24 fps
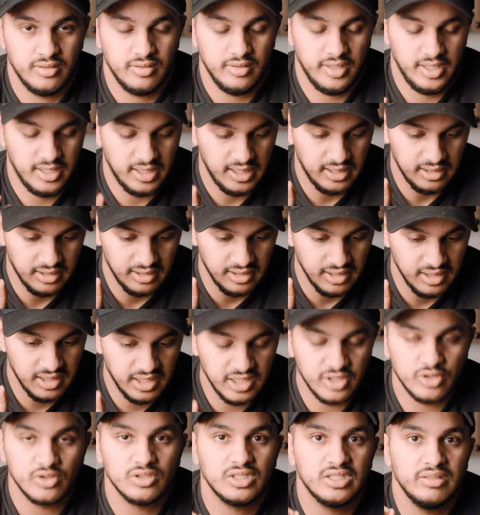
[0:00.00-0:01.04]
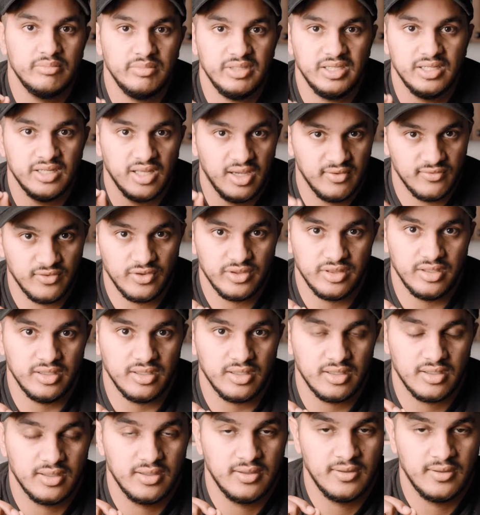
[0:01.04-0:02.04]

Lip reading: And I literally mean everything.